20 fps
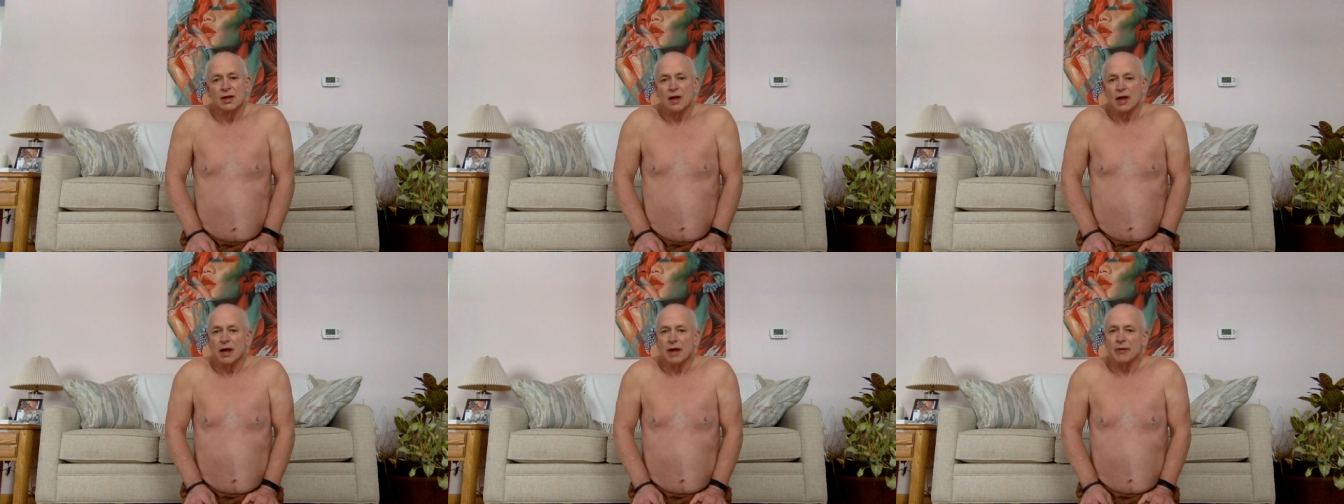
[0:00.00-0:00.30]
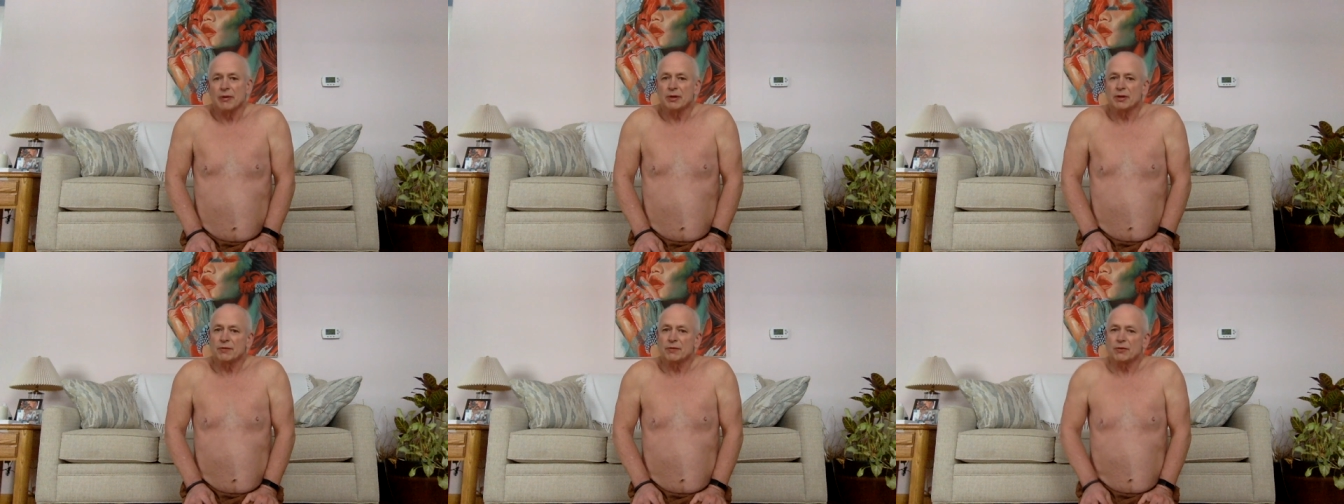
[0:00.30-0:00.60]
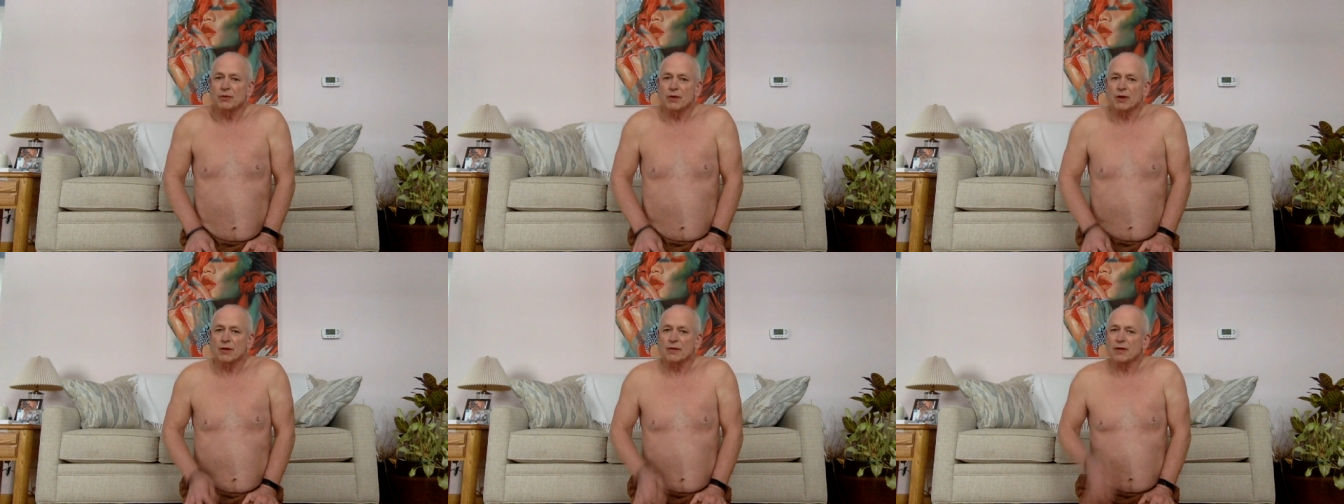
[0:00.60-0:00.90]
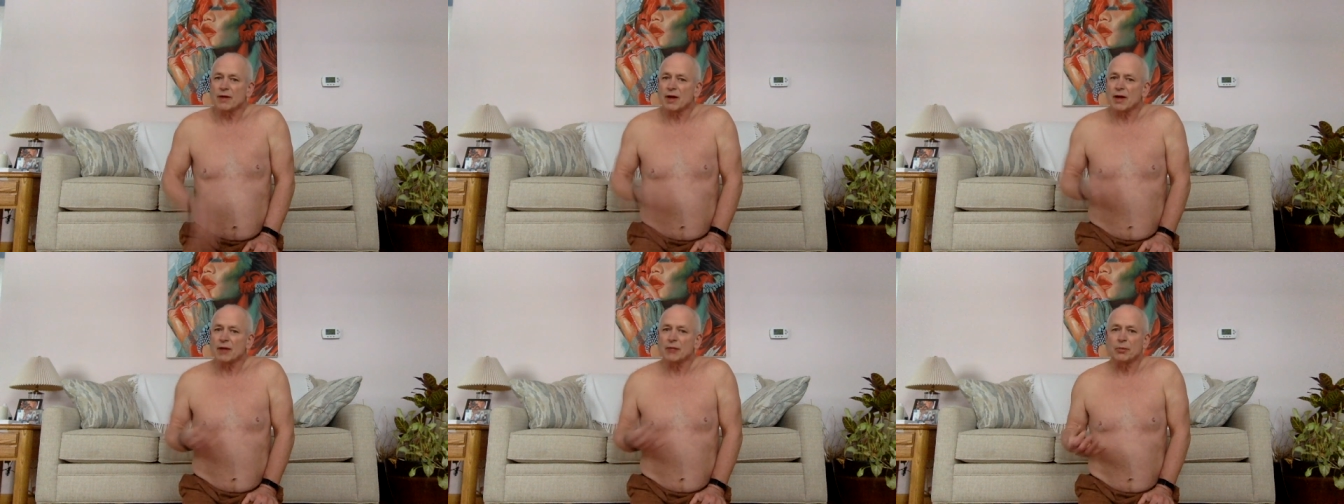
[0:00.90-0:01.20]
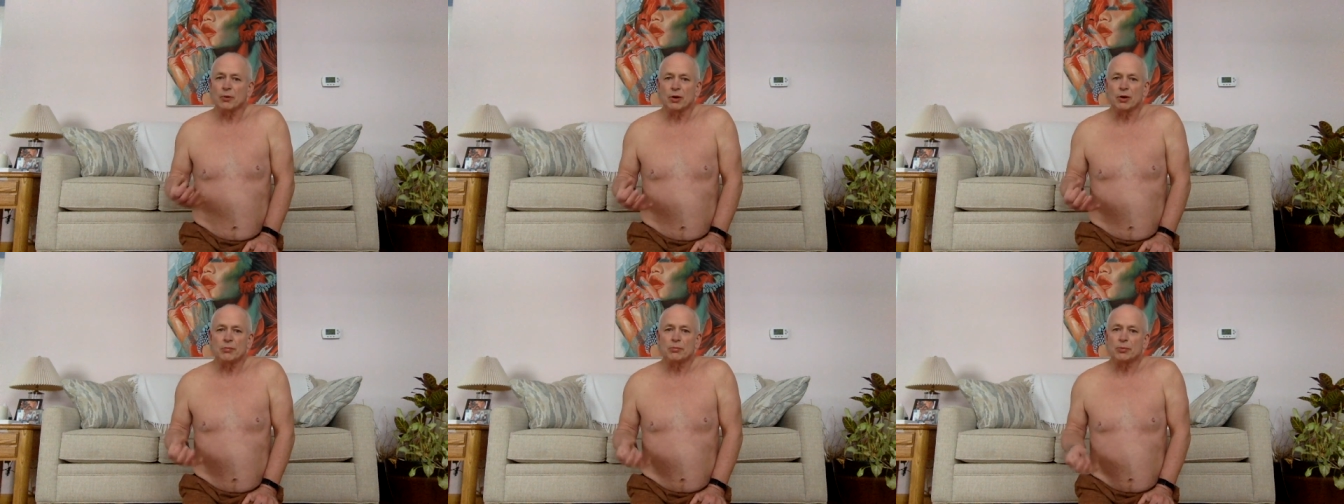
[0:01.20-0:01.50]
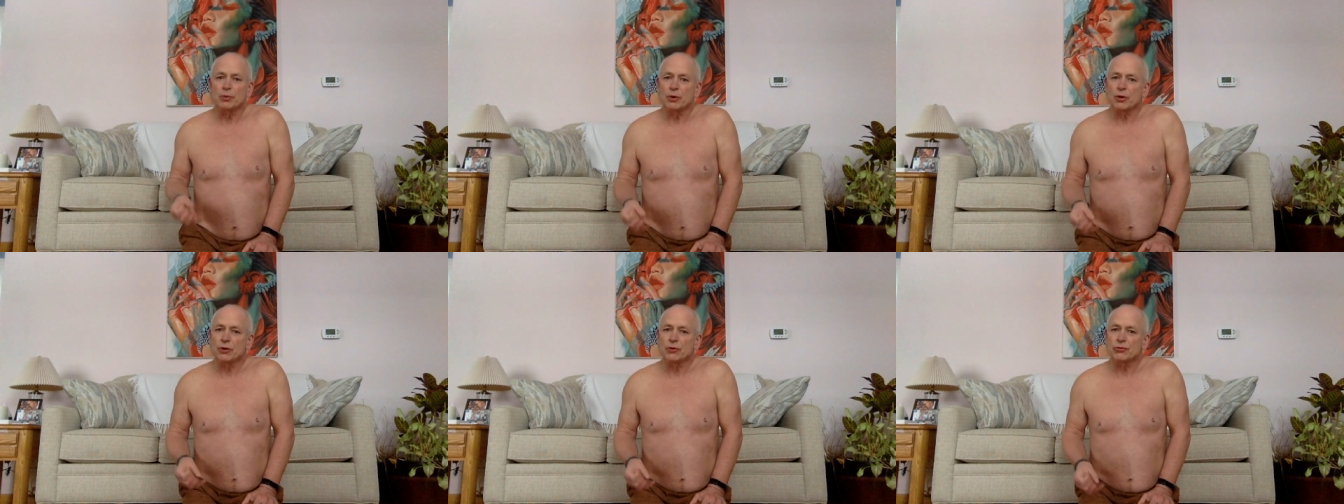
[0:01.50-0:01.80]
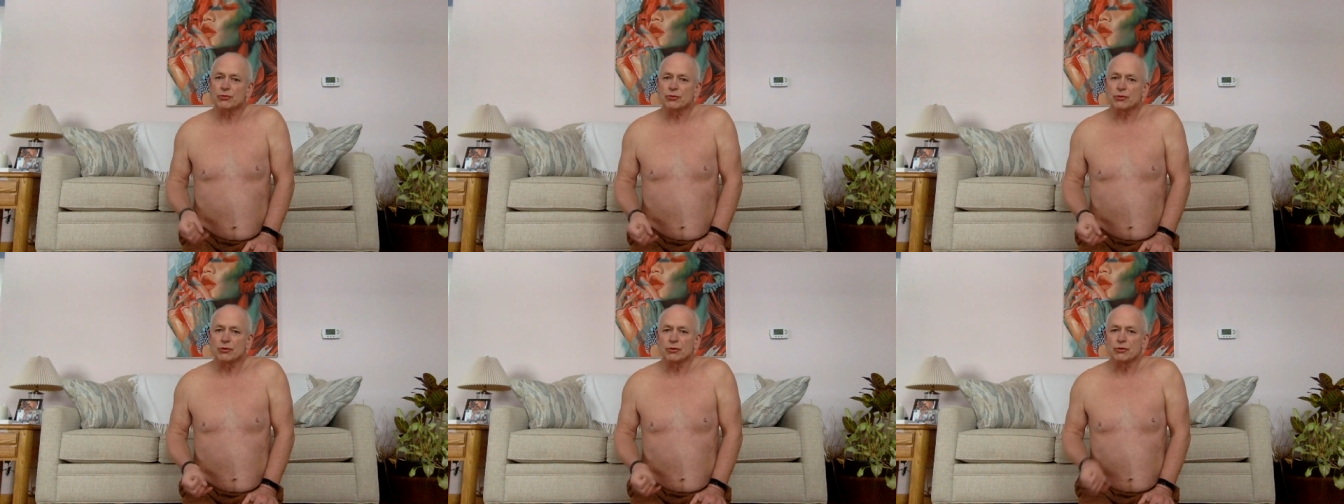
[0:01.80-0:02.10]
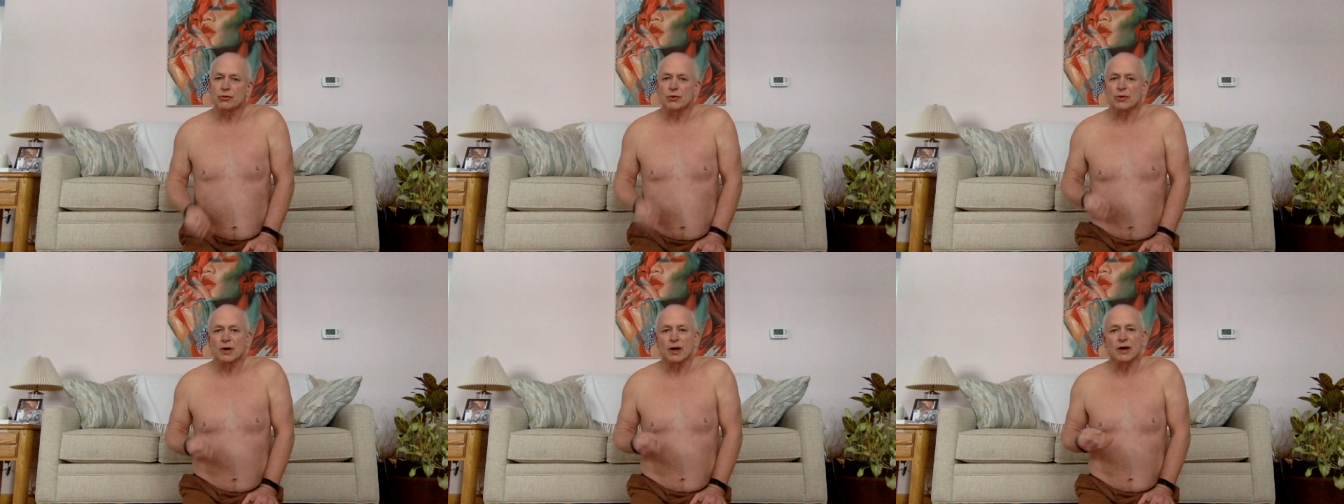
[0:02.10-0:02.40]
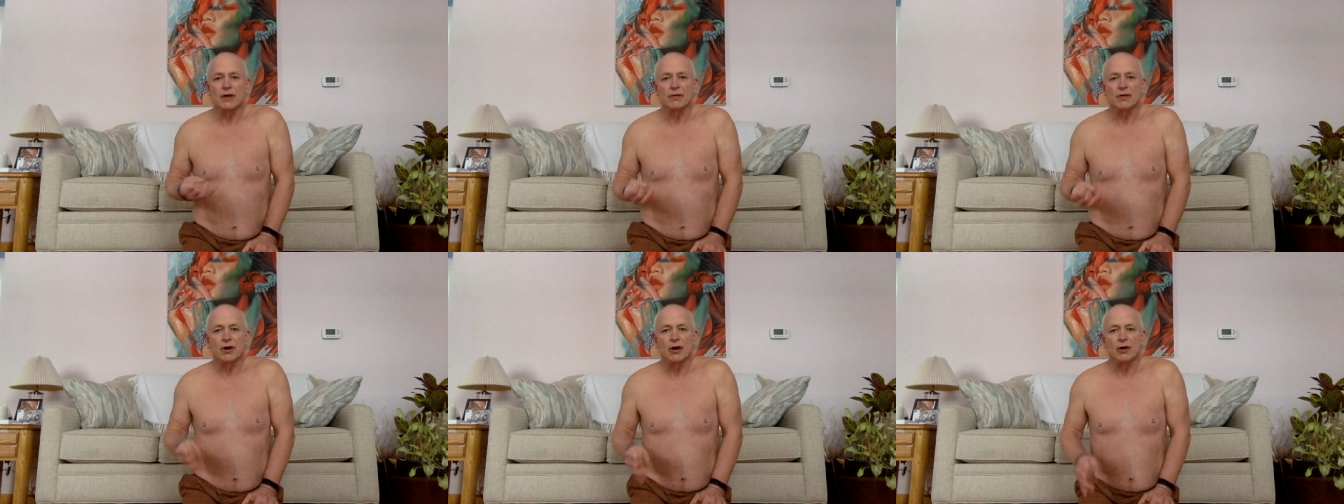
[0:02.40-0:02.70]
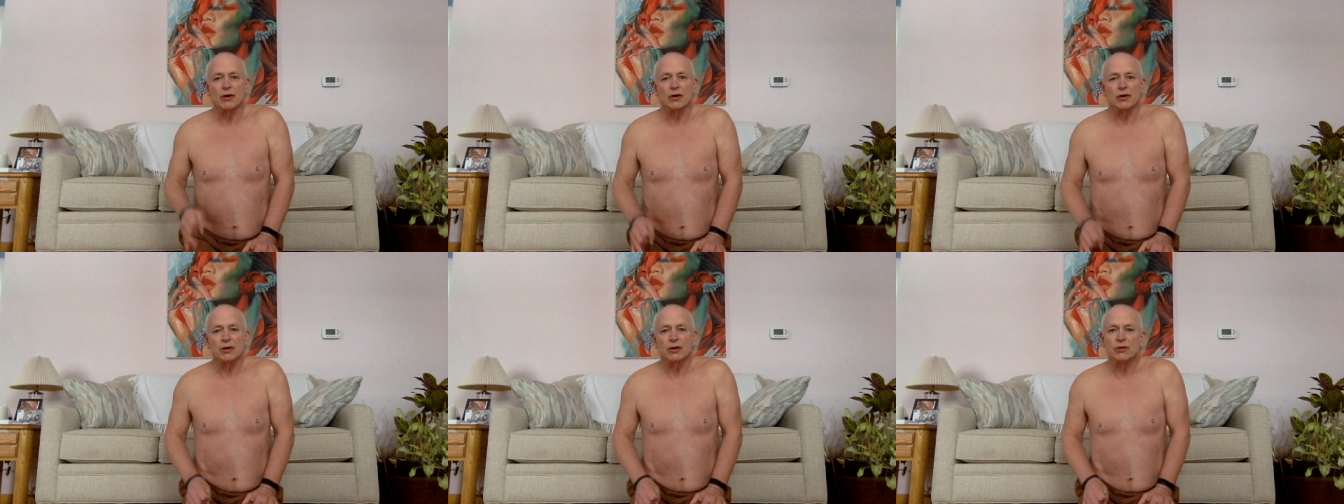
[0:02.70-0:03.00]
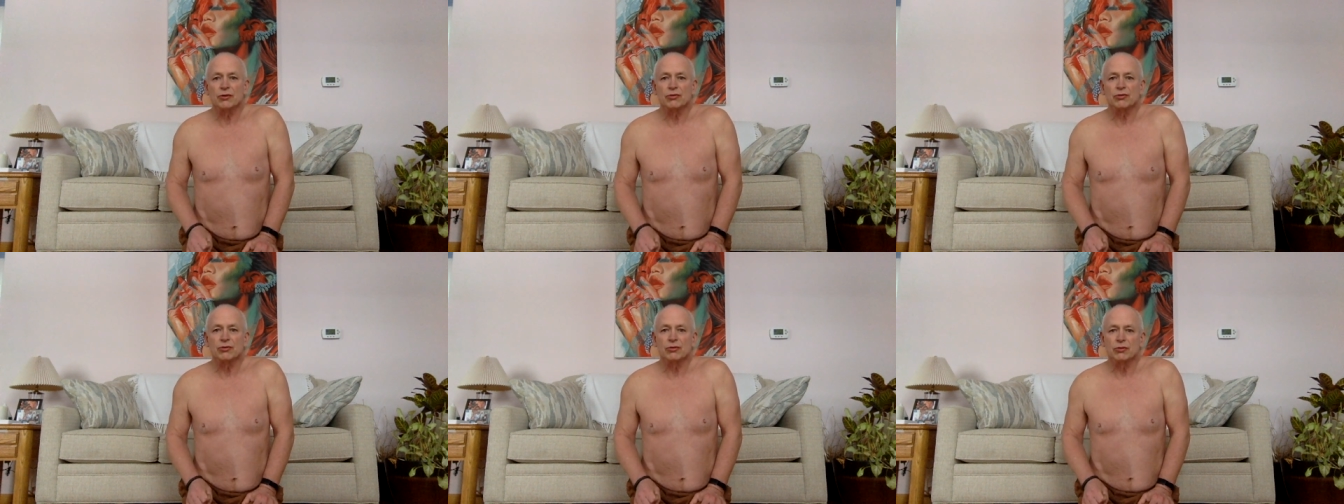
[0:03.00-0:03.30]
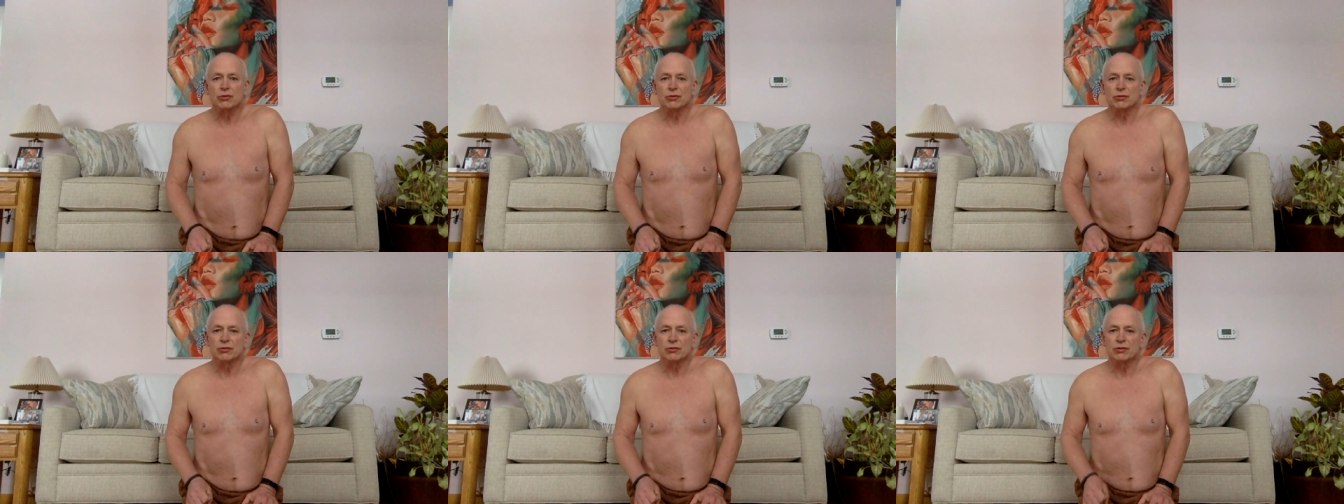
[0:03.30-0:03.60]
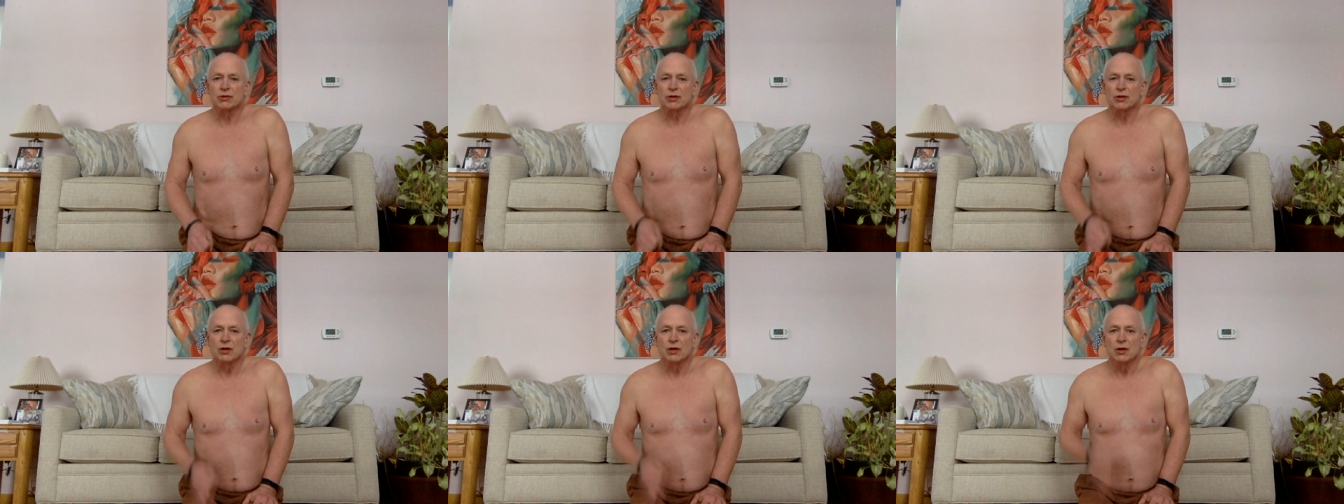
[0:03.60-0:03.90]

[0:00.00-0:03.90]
I mean, if you have high blood pressure, you have heart issues.